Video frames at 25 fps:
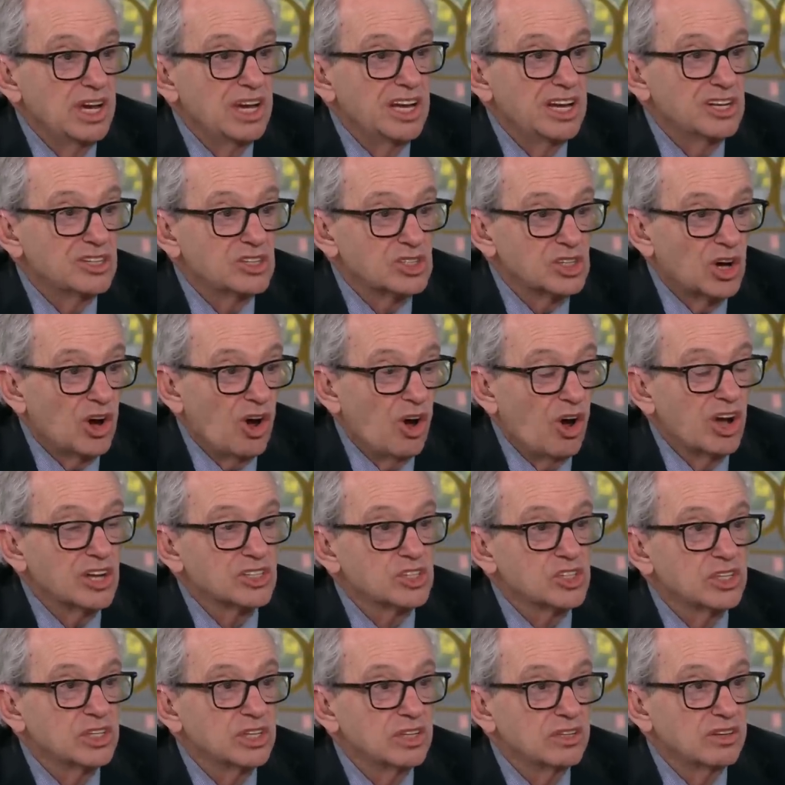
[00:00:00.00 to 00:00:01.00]
It's
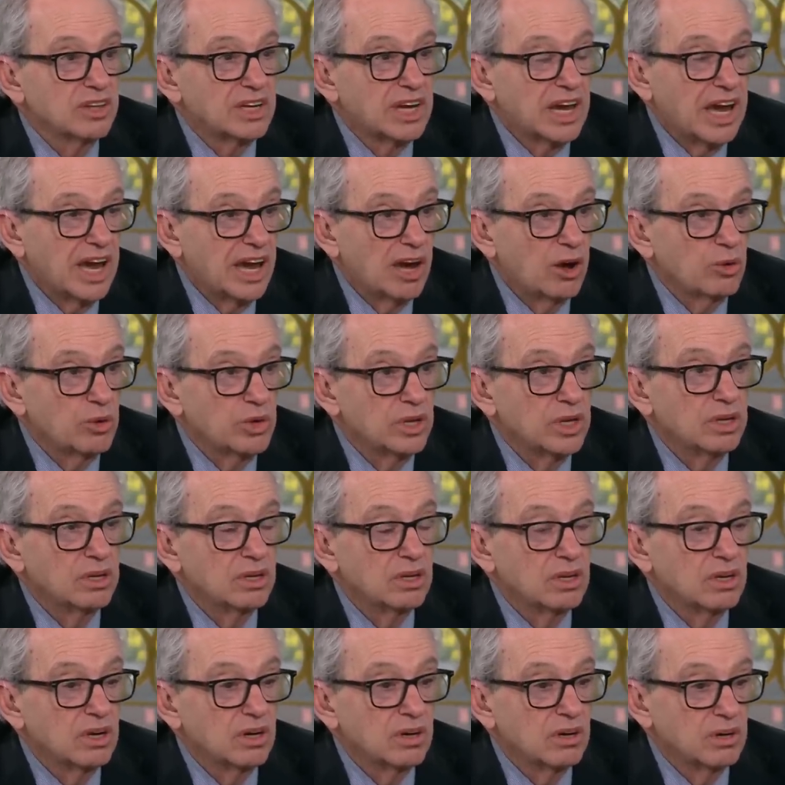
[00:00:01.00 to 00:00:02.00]
costing the
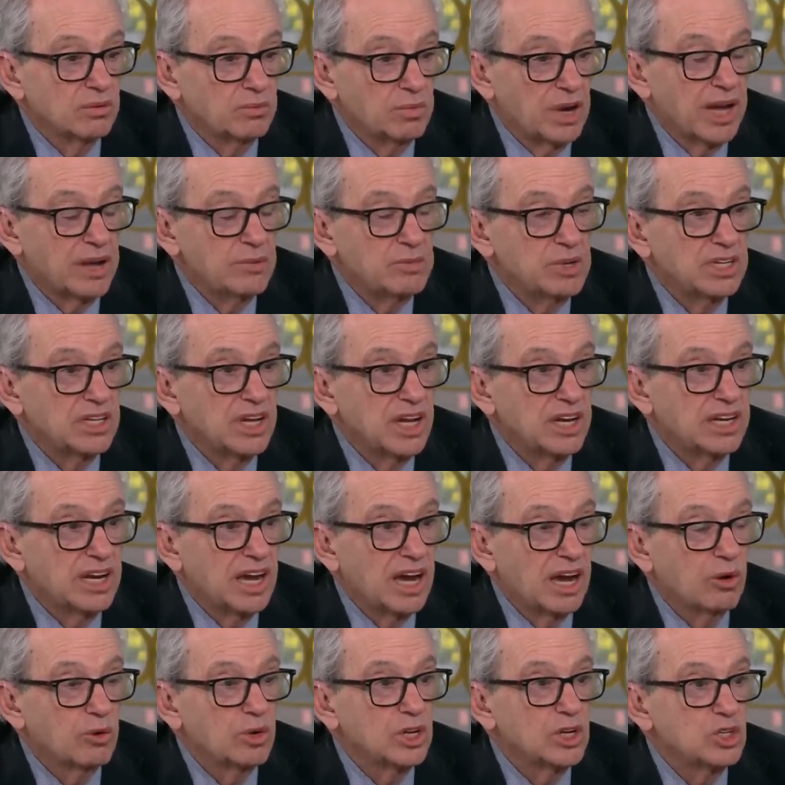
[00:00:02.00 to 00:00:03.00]
county, uh, Miami-Dade
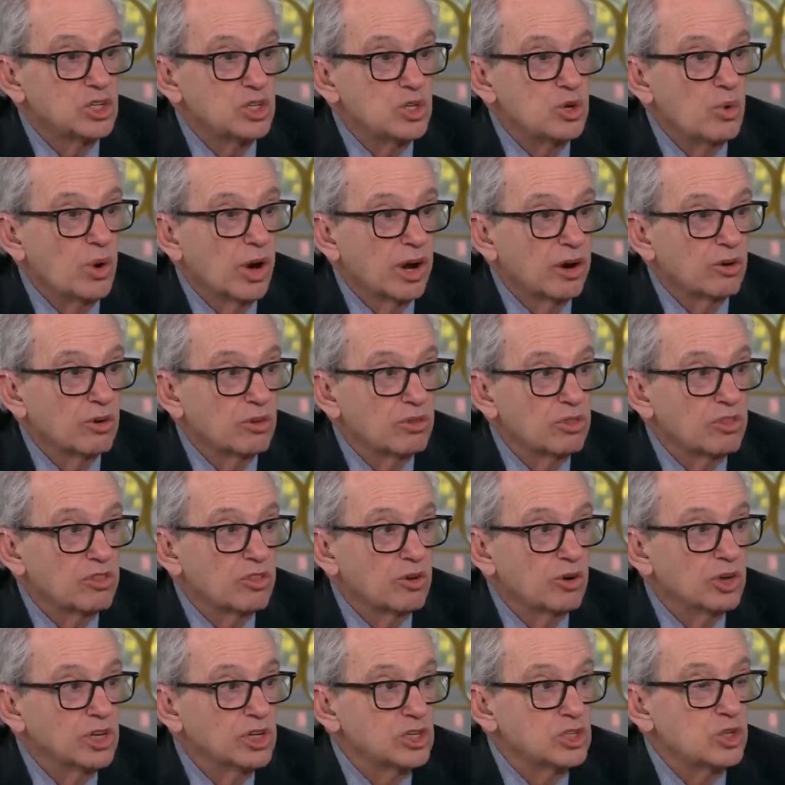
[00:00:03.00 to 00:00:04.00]
County, two hundred
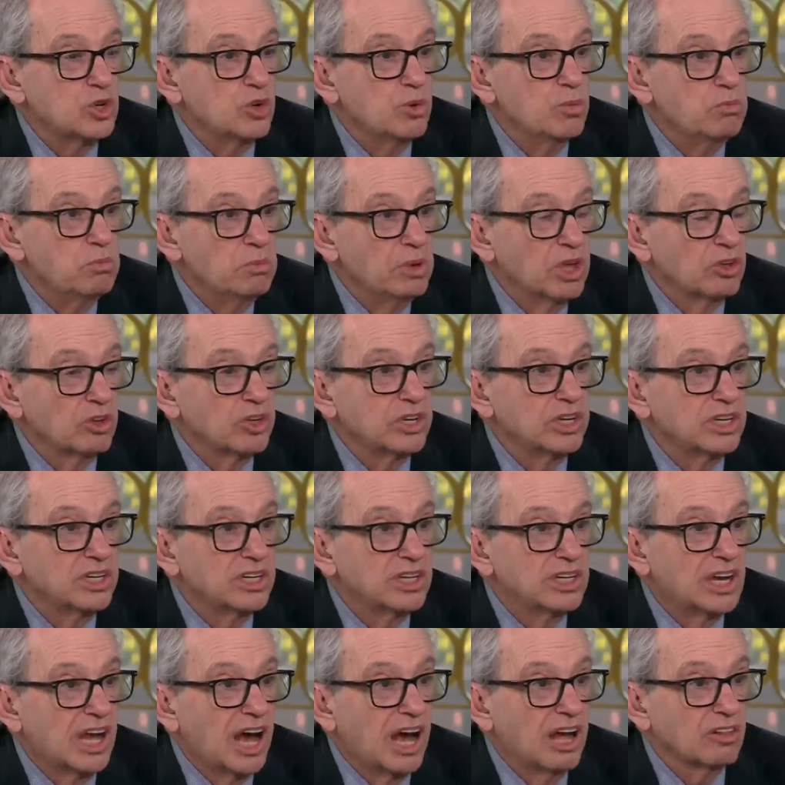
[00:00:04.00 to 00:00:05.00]
thirty-two
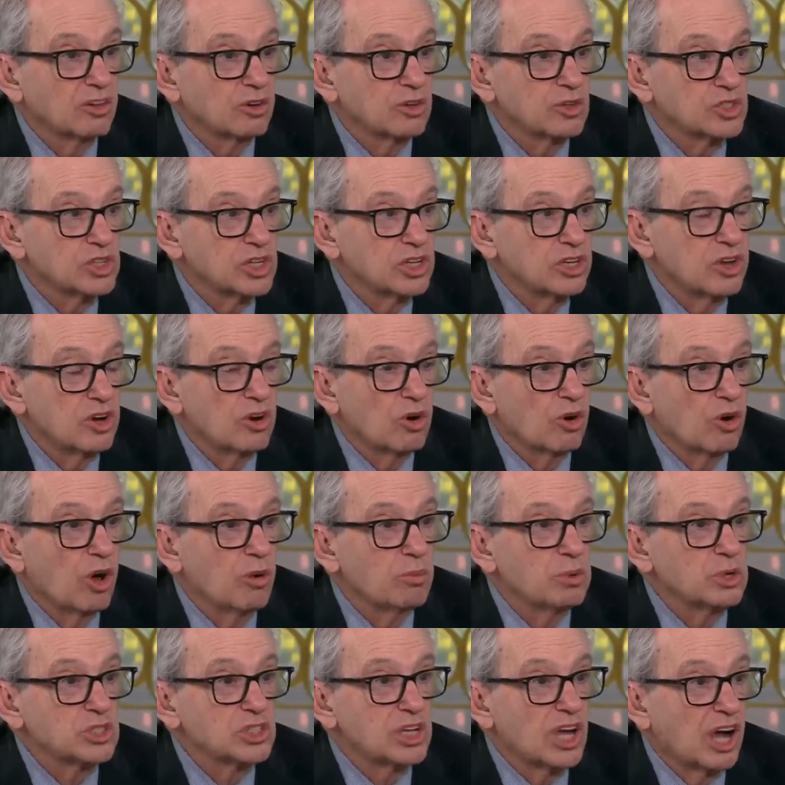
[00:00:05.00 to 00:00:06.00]
million dollars a year,
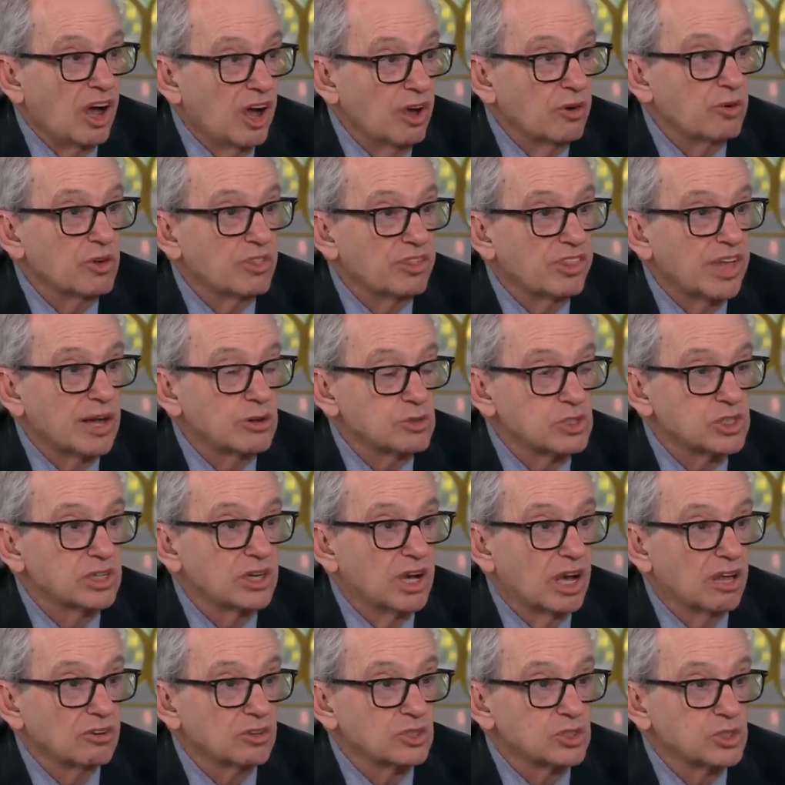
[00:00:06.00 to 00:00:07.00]
almost one hundred thousand
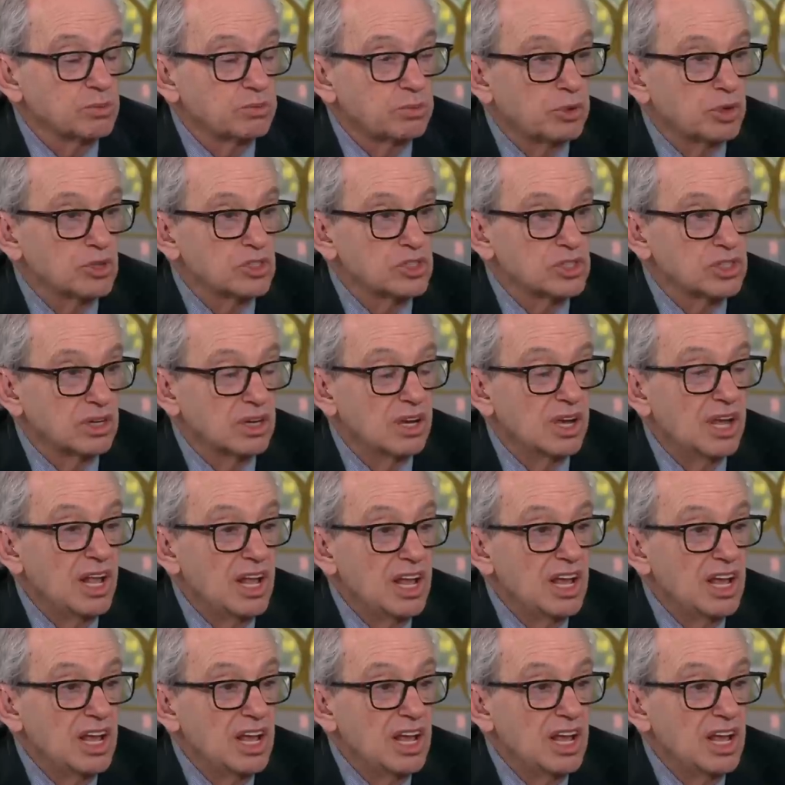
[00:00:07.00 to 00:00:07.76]
dollars a person.